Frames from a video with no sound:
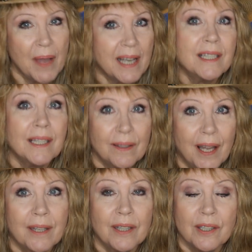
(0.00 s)
I did
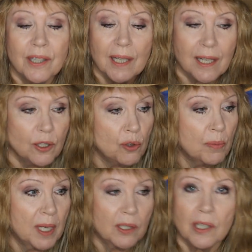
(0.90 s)
like this, and I do
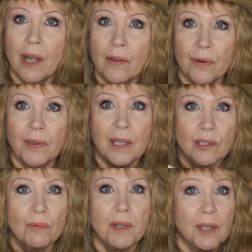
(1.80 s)
mix other
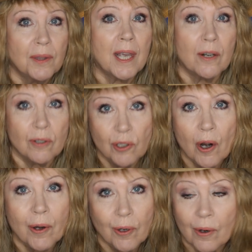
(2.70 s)
things with it that are
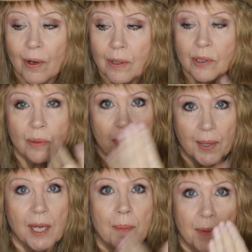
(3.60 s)
darker to
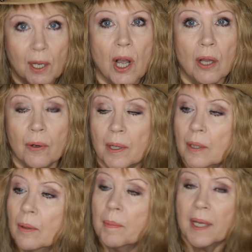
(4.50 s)
bring up the color a
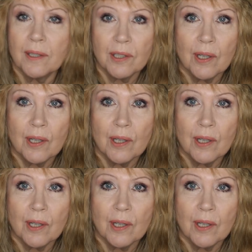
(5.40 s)
little bit.